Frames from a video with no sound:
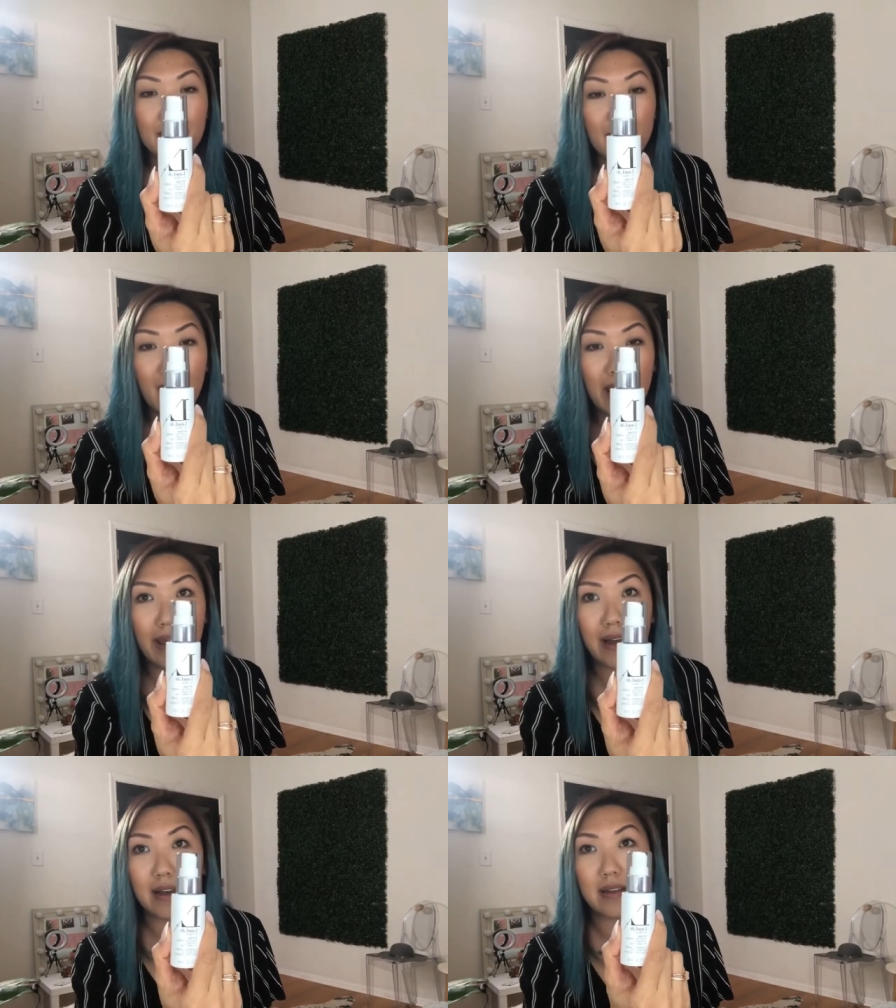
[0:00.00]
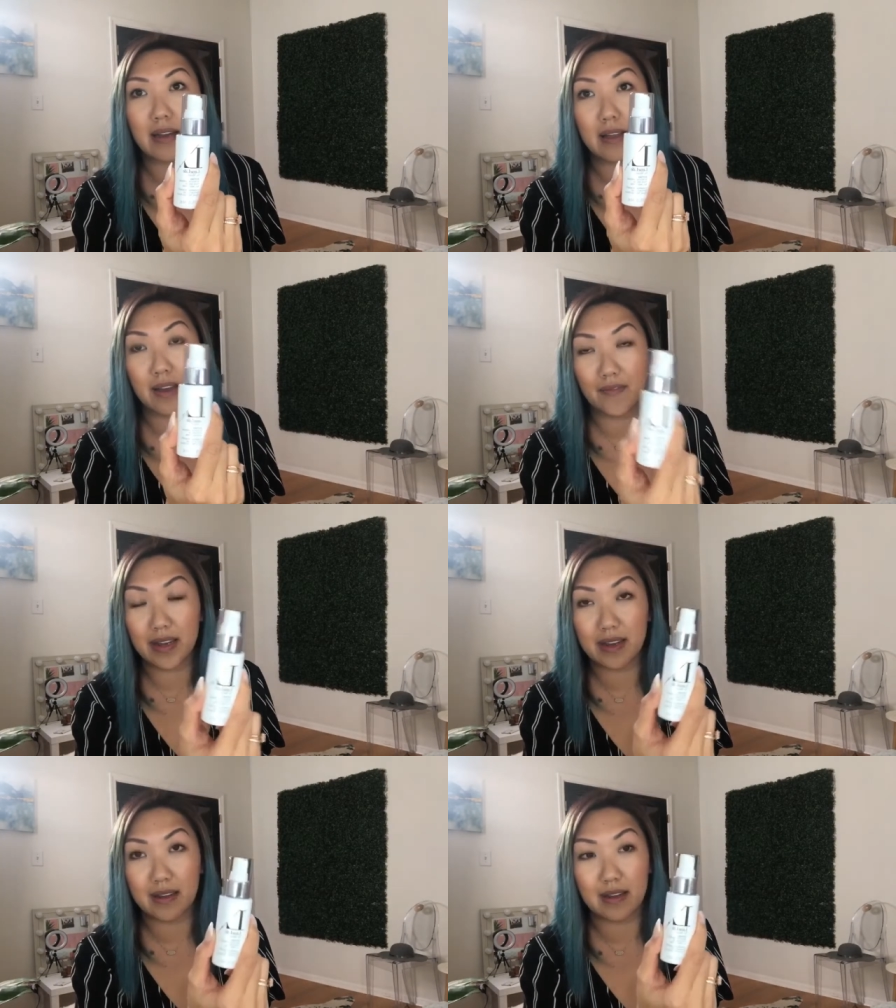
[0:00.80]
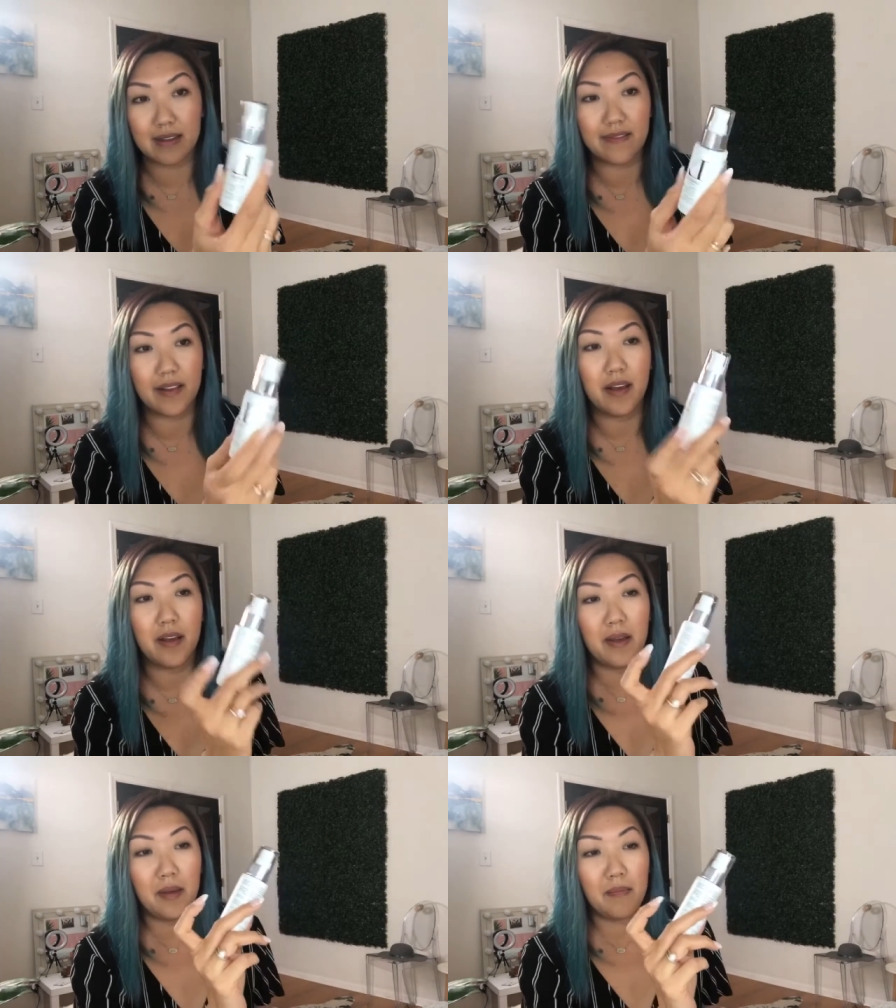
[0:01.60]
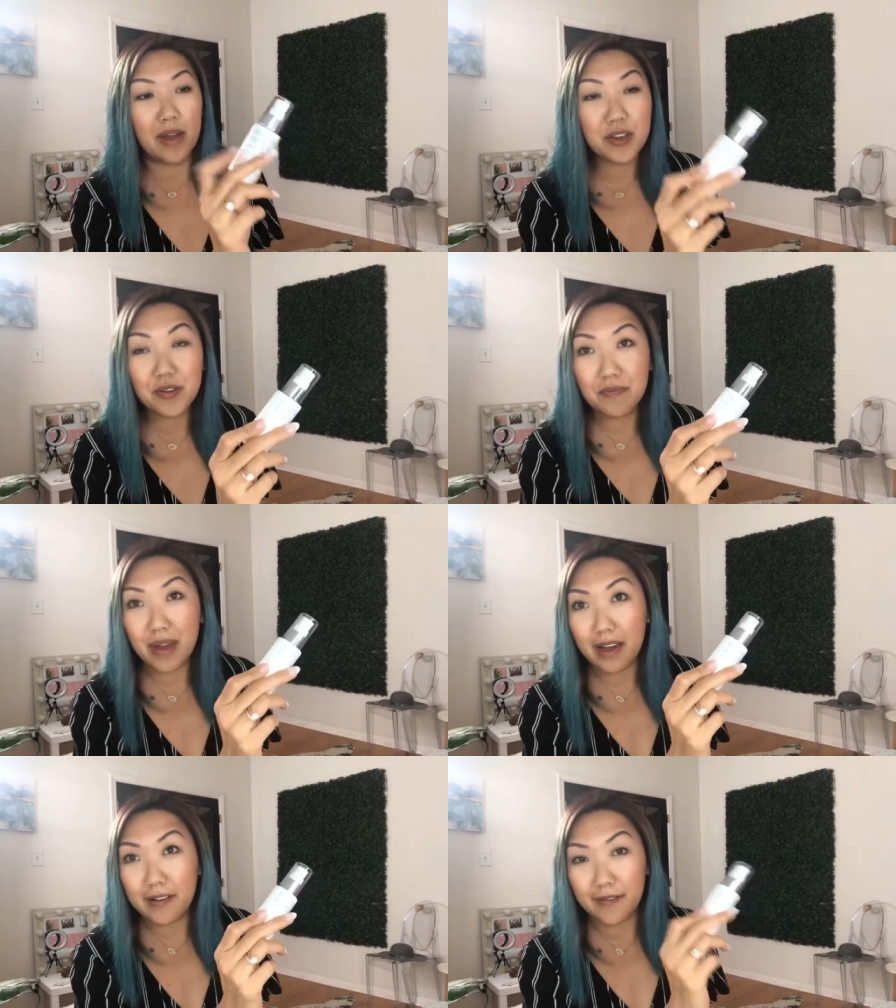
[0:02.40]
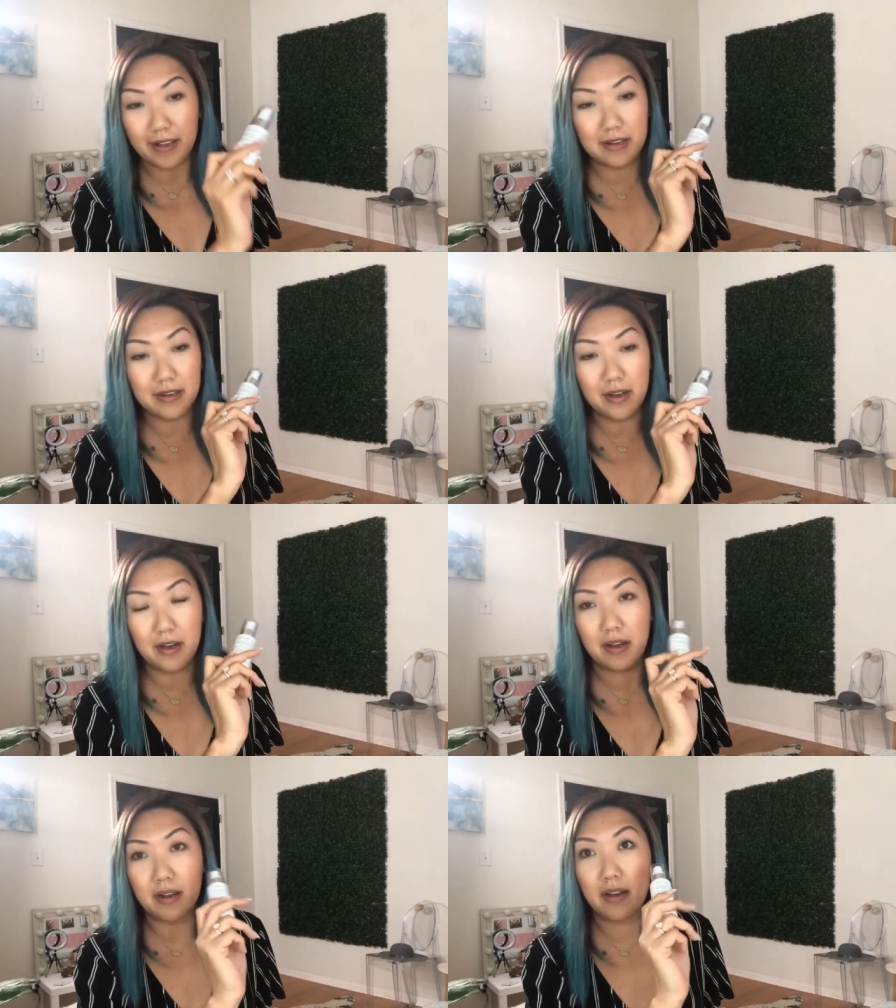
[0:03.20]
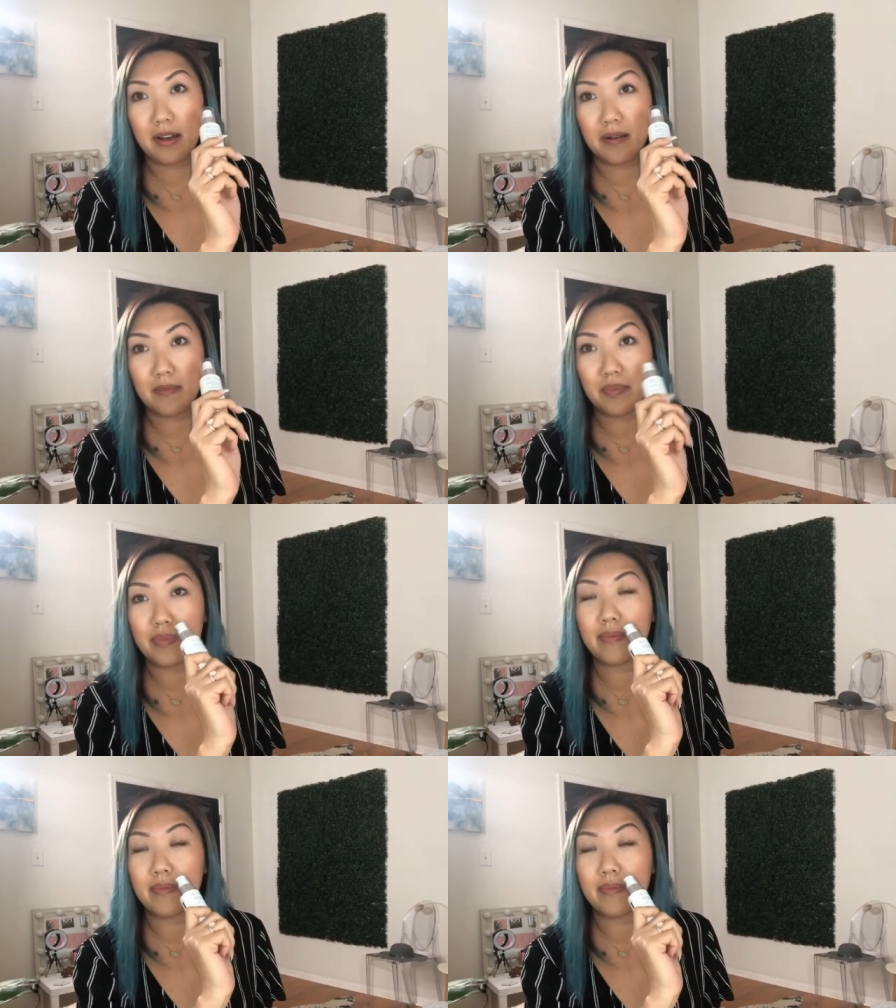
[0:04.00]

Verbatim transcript: And I love that it is mushroom based and not, um,